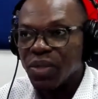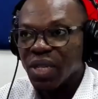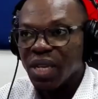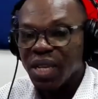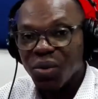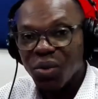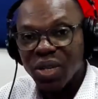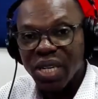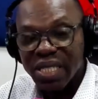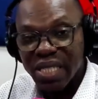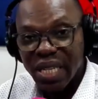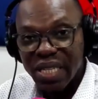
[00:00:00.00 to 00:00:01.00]
And what
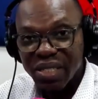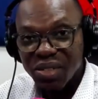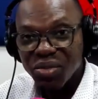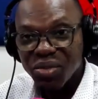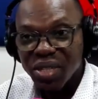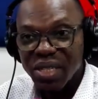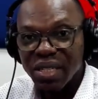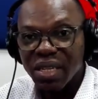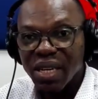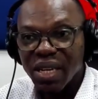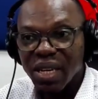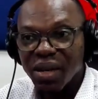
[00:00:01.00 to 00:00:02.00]
extensive reading
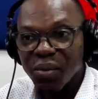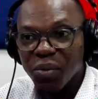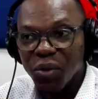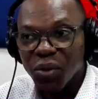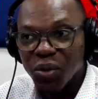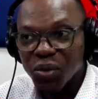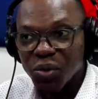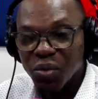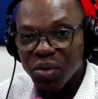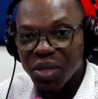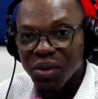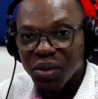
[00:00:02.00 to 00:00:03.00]
would also
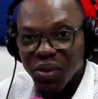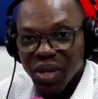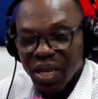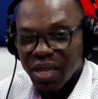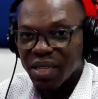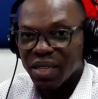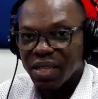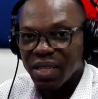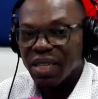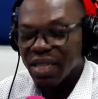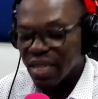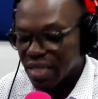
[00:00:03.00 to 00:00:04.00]
be. Okay,
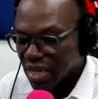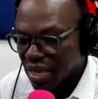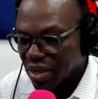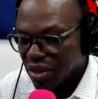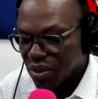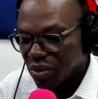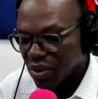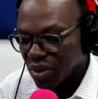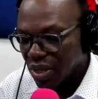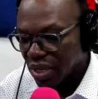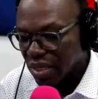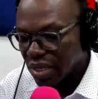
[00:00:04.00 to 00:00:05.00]
let's hear you.
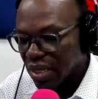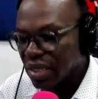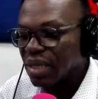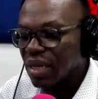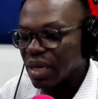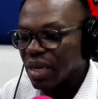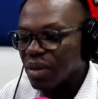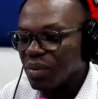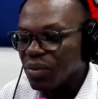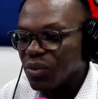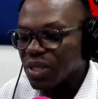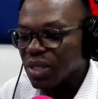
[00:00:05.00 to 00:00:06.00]
And then
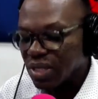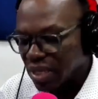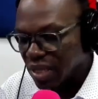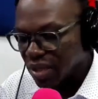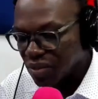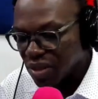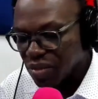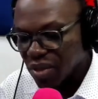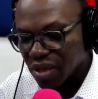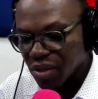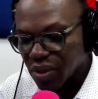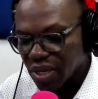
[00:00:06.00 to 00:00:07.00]
we shall take that
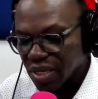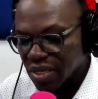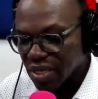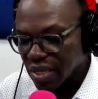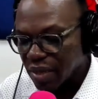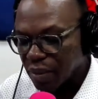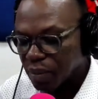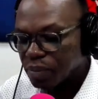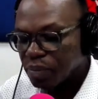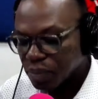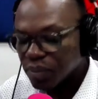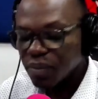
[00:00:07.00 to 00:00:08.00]
feedback when it's time.
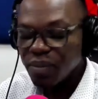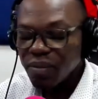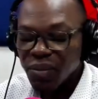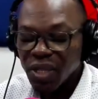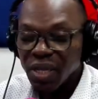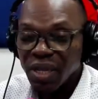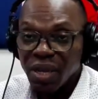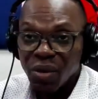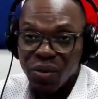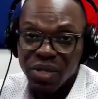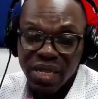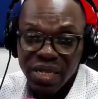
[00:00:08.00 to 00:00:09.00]

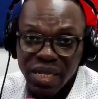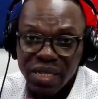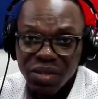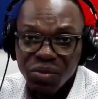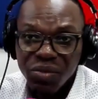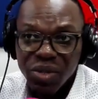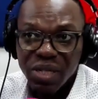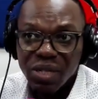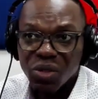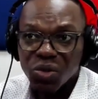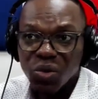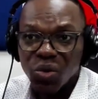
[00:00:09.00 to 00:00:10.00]
We say intensive reading
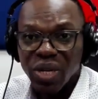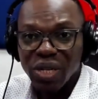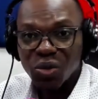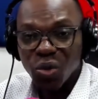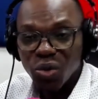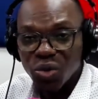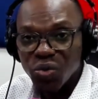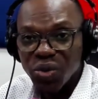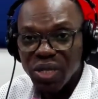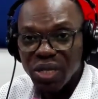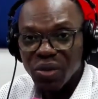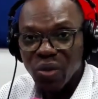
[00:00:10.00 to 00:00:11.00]
is also known as close
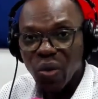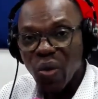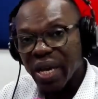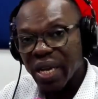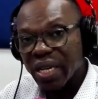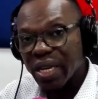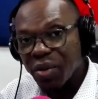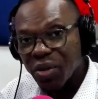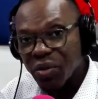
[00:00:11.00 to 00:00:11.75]
reading or academic